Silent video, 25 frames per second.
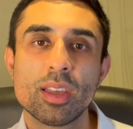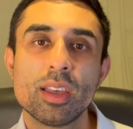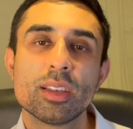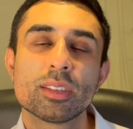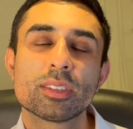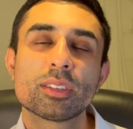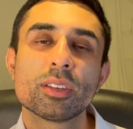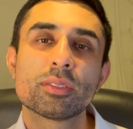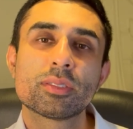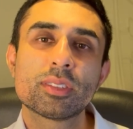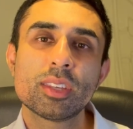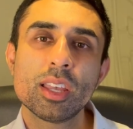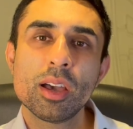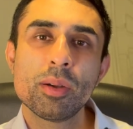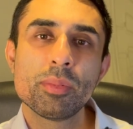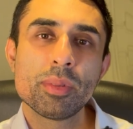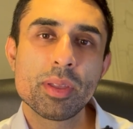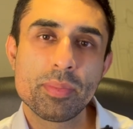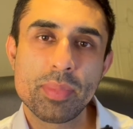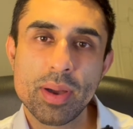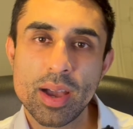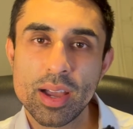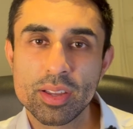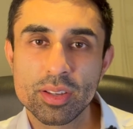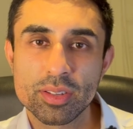So tell me
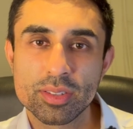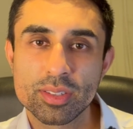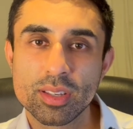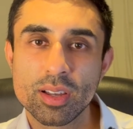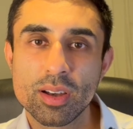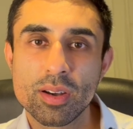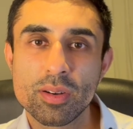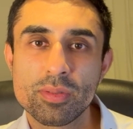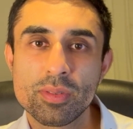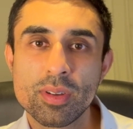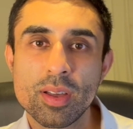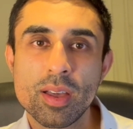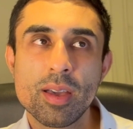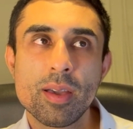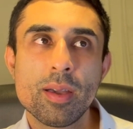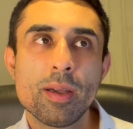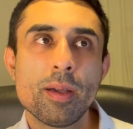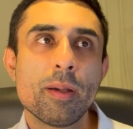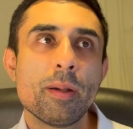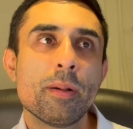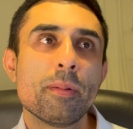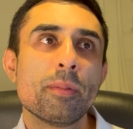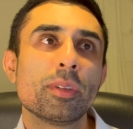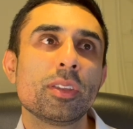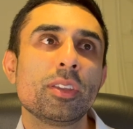about yourself.
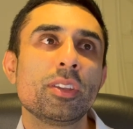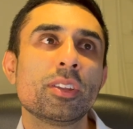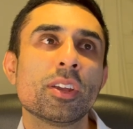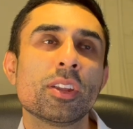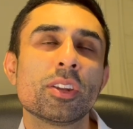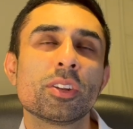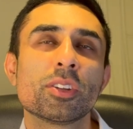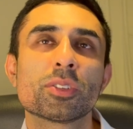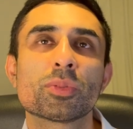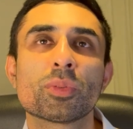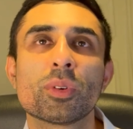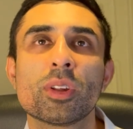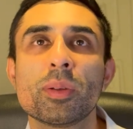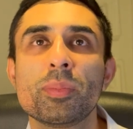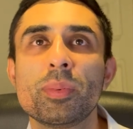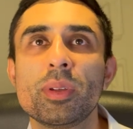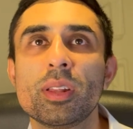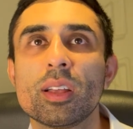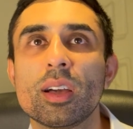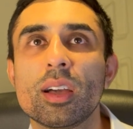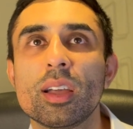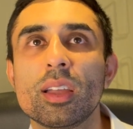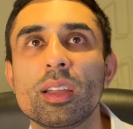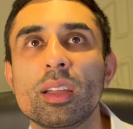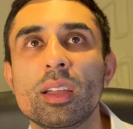You don't just want to be
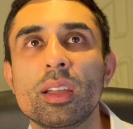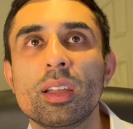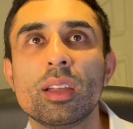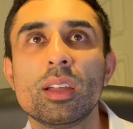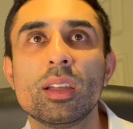like,